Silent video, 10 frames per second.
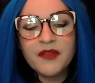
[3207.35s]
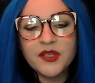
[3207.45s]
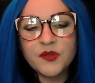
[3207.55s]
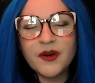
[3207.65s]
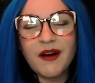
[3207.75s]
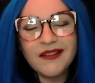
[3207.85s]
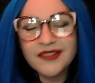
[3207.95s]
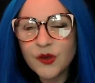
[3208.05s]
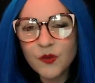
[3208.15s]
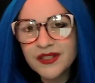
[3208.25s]
This one
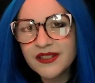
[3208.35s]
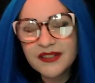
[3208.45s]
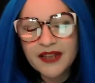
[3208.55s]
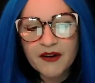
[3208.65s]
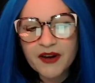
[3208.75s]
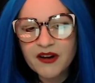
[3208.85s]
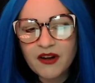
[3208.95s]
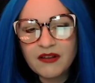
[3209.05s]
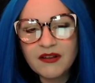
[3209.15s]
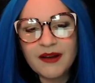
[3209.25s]
also wasn't scary at all.